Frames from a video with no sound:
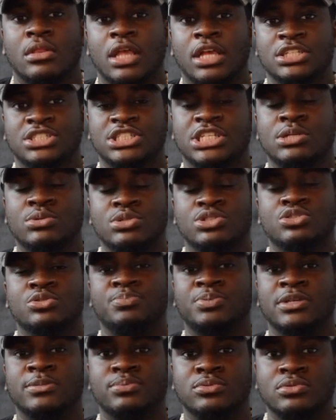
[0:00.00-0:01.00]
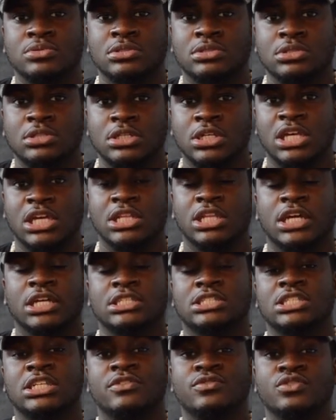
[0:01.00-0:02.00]
and share with your peoples. And like
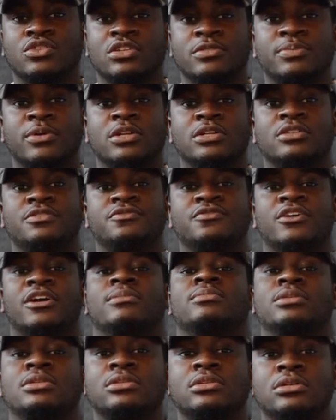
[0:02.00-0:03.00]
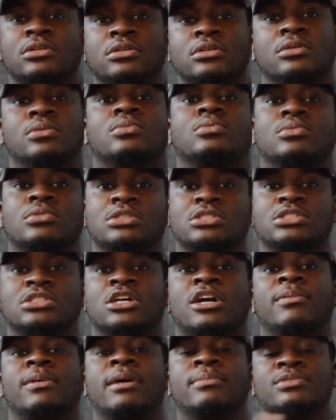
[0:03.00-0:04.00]
I said, if you're already part of the family, what's
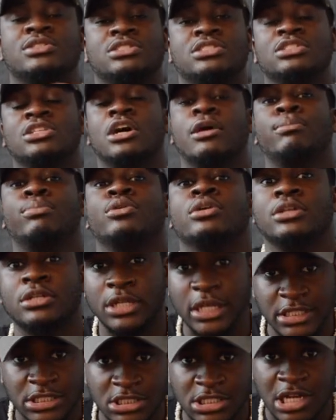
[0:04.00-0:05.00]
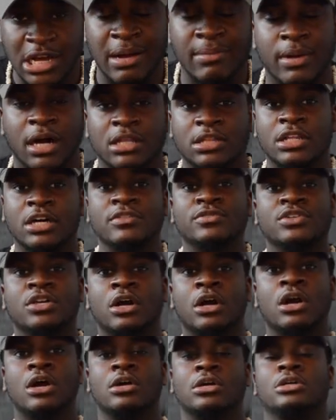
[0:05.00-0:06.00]
up? I'm going to see y'all boy next time. I love
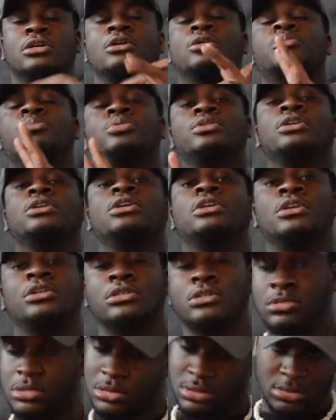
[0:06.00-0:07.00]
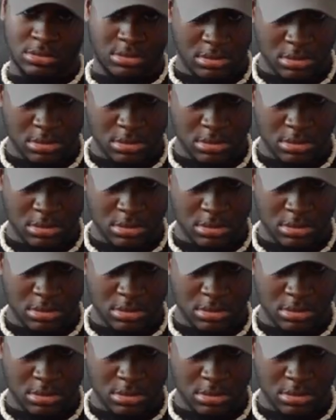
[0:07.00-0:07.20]
y'all. Peace.